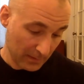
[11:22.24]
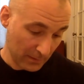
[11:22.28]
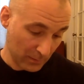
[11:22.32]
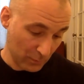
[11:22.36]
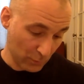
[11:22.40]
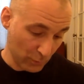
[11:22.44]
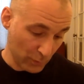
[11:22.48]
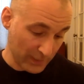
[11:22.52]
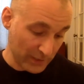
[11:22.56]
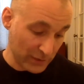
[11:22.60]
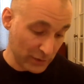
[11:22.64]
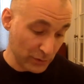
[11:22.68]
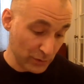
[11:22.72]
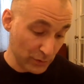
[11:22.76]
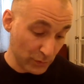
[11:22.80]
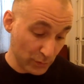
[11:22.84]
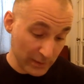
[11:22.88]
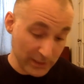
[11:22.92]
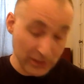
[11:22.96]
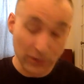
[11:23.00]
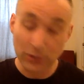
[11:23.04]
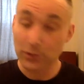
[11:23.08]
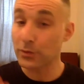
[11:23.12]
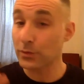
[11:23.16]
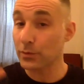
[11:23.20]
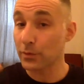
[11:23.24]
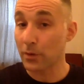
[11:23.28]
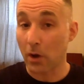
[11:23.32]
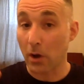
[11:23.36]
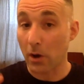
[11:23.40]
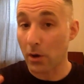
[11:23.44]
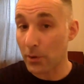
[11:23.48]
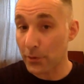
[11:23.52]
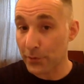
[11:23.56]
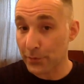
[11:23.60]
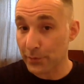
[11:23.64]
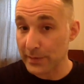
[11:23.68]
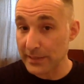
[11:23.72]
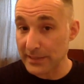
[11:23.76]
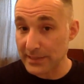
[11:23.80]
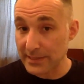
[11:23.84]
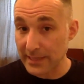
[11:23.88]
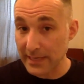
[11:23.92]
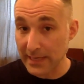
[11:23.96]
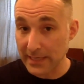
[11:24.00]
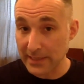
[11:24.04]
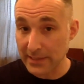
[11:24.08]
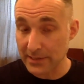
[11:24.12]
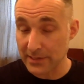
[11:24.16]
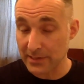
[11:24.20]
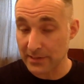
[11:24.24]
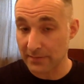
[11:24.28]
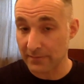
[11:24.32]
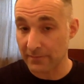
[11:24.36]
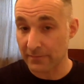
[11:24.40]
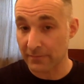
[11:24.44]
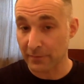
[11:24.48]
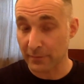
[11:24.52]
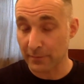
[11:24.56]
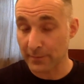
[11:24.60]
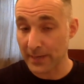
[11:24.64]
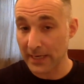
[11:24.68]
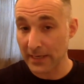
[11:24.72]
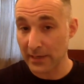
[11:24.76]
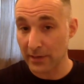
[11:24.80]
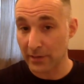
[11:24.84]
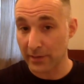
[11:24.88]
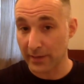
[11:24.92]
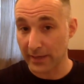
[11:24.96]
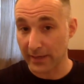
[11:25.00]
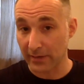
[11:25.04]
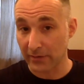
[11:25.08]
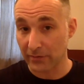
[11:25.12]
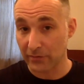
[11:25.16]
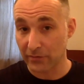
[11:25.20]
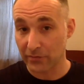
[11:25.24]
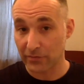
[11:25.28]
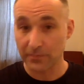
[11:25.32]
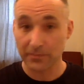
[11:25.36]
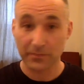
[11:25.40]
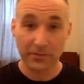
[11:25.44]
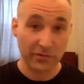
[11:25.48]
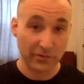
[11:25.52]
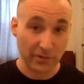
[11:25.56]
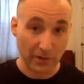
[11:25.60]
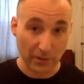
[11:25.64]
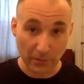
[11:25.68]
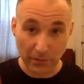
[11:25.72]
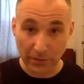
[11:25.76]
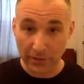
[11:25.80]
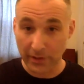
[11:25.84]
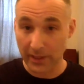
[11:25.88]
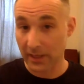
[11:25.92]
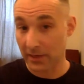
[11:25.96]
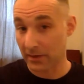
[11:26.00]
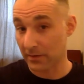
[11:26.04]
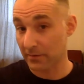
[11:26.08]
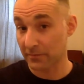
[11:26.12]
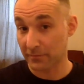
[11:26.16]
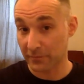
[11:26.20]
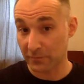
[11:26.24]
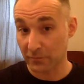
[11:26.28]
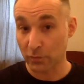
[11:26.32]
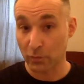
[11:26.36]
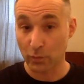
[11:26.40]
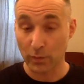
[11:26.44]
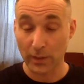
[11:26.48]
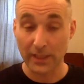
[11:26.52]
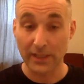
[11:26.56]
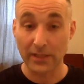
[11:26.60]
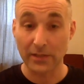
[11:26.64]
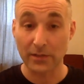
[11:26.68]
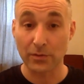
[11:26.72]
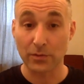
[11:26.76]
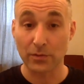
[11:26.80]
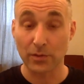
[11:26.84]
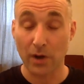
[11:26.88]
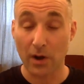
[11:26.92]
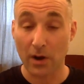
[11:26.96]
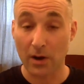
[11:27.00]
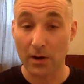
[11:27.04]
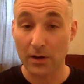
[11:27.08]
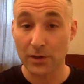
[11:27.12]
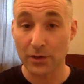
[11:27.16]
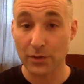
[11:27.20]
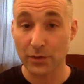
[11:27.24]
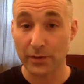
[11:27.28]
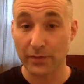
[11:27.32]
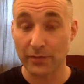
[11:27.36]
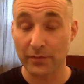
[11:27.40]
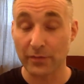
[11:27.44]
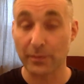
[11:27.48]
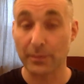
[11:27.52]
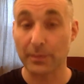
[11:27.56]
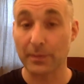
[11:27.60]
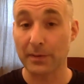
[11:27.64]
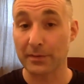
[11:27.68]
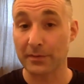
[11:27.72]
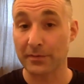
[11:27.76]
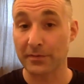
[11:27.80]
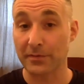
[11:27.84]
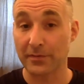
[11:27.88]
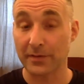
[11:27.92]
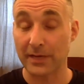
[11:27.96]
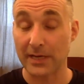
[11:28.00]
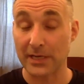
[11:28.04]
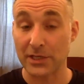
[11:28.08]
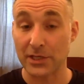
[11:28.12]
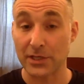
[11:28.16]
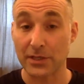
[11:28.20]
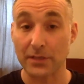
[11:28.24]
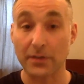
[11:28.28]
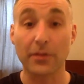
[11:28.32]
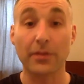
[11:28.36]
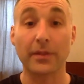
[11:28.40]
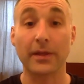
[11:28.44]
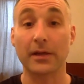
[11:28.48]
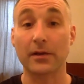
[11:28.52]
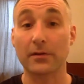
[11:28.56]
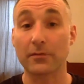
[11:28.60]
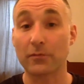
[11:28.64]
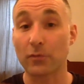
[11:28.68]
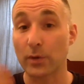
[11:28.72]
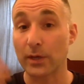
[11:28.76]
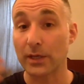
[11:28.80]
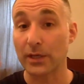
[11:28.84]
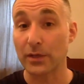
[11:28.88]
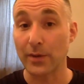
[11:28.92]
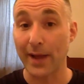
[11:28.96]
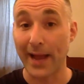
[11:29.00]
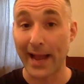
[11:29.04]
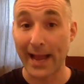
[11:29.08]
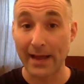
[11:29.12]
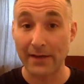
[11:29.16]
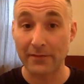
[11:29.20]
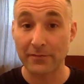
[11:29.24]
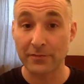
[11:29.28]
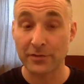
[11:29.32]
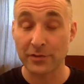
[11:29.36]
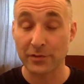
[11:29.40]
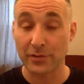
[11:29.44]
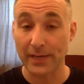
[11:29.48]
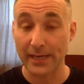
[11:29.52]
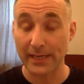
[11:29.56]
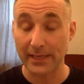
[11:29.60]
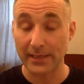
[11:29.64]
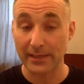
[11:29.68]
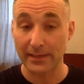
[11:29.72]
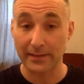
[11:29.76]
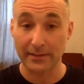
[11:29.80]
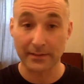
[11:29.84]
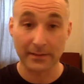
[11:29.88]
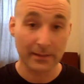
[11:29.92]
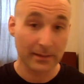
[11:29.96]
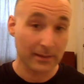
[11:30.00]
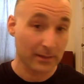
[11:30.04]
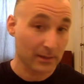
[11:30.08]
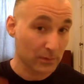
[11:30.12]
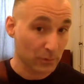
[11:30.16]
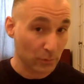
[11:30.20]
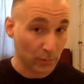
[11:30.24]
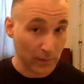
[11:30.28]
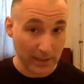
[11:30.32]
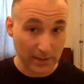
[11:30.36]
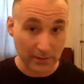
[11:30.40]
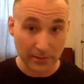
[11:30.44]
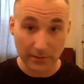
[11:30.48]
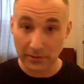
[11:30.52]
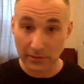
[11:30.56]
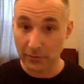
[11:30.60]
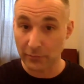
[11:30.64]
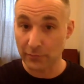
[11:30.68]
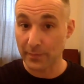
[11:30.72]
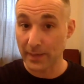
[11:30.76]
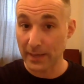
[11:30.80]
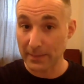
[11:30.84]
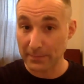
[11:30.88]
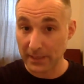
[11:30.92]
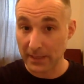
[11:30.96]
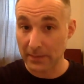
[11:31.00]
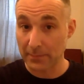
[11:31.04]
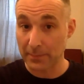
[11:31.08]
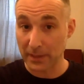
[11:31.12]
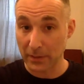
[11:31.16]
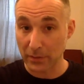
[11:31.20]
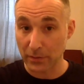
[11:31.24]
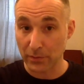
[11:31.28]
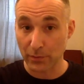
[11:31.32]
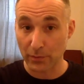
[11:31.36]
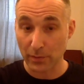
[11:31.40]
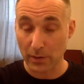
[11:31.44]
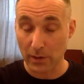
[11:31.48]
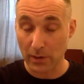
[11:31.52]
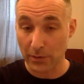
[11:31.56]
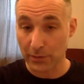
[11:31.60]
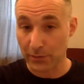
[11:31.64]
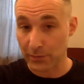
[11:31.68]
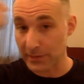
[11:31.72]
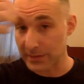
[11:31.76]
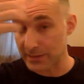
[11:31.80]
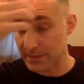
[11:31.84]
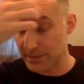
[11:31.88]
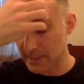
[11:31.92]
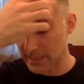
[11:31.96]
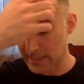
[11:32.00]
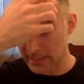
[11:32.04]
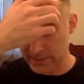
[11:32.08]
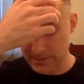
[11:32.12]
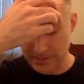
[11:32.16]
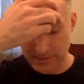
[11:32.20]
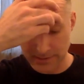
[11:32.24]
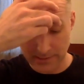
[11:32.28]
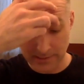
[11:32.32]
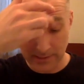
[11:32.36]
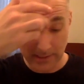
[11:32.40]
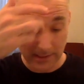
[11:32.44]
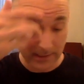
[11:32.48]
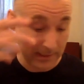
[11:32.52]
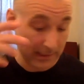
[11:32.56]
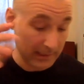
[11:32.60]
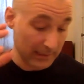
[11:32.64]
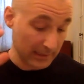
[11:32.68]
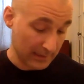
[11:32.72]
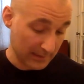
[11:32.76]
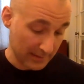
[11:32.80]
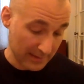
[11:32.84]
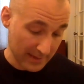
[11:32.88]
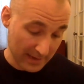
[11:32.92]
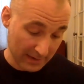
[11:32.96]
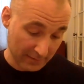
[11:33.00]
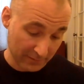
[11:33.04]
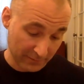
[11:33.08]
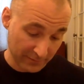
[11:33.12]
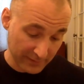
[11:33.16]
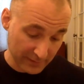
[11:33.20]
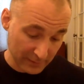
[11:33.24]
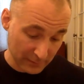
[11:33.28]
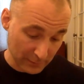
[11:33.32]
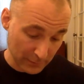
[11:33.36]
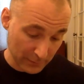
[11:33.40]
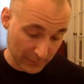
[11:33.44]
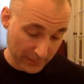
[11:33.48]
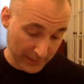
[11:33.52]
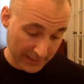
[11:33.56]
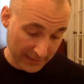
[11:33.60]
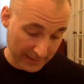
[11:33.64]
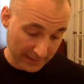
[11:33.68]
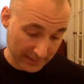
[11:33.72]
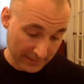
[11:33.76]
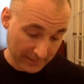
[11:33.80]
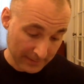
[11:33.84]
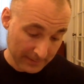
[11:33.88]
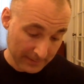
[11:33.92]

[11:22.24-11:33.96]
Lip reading: we do all three stages for many things. So think of what you are doing for profession. Think of what you have trained in. Well, you've maybe been through all three stages in that field, but